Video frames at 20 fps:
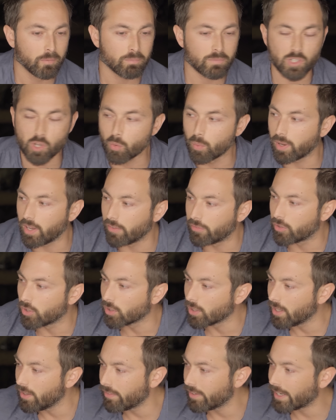So if
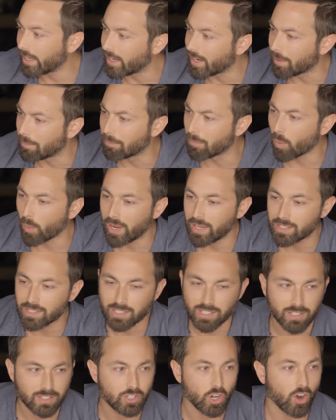you're living in a
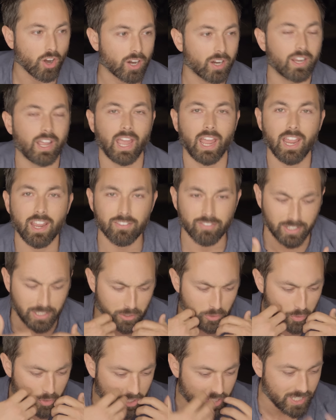moist, dark cave and
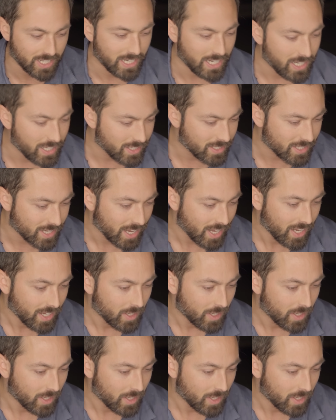you sneeze,